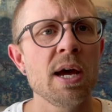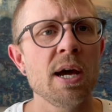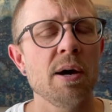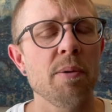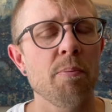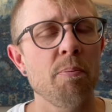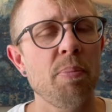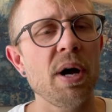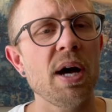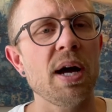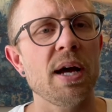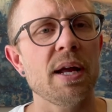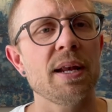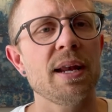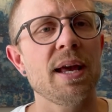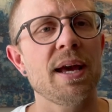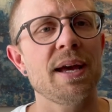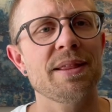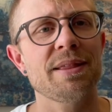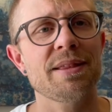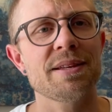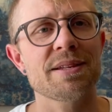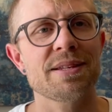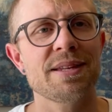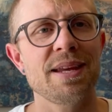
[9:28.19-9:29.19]
But
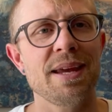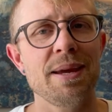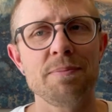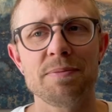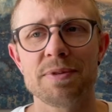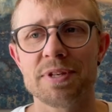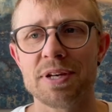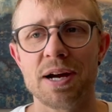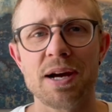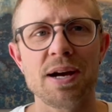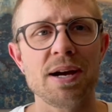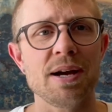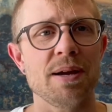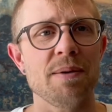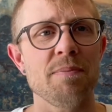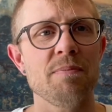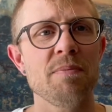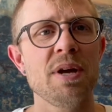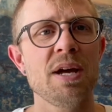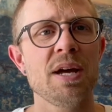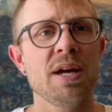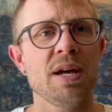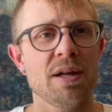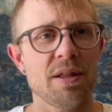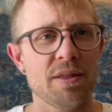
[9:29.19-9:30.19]
at the same time,
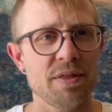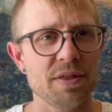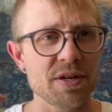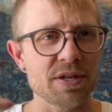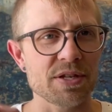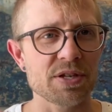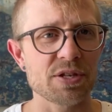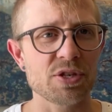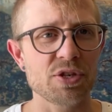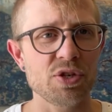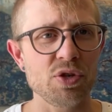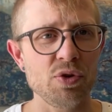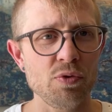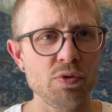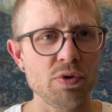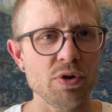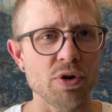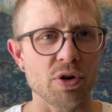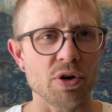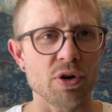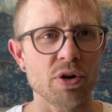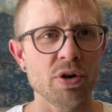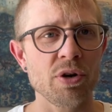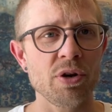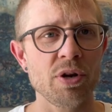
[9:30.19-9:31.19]
the
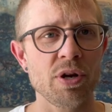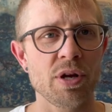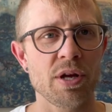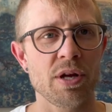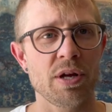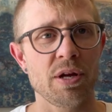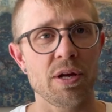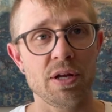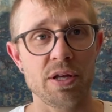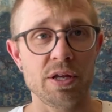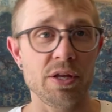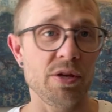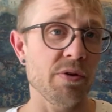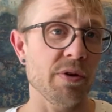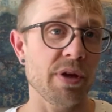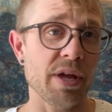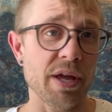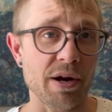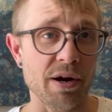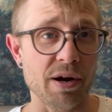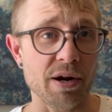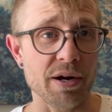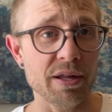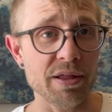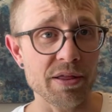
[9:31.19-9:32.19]
sooner you get
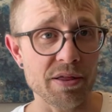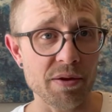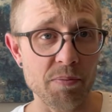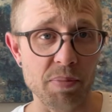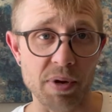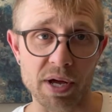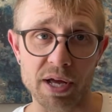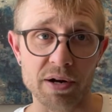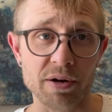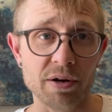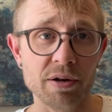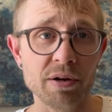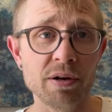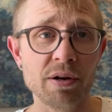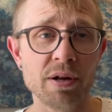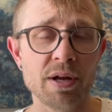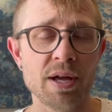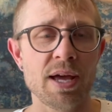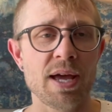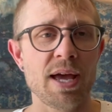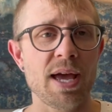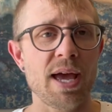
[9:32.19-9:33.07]
on it, the better.